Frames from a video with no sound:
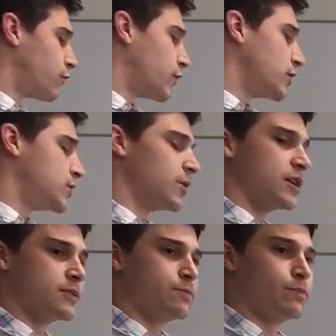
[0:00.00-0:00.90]
referred to
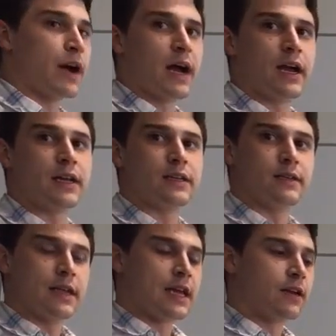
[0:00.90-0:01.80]
as by
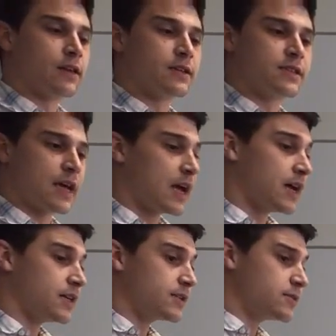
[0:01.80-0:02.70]
analysts
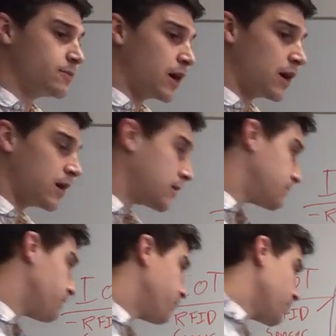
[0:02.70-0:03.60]
as uh,